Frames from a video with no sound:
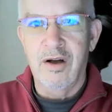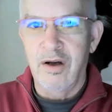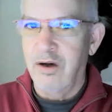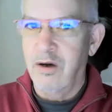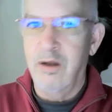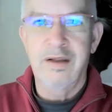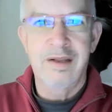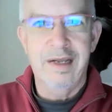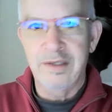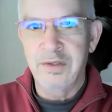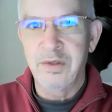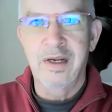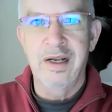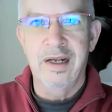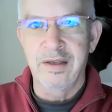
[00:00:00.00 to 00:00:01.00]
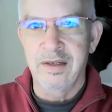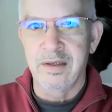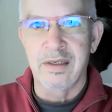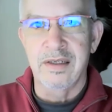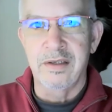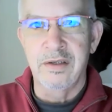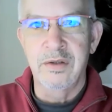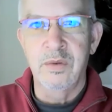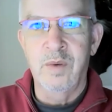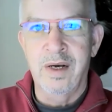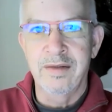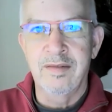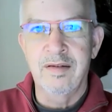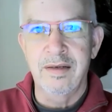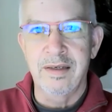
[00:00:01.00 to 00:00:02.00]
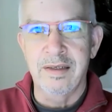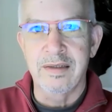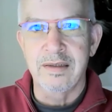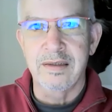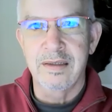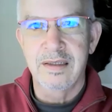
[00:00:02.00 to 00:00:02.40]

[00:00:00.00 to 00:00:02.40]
all that together into one thing,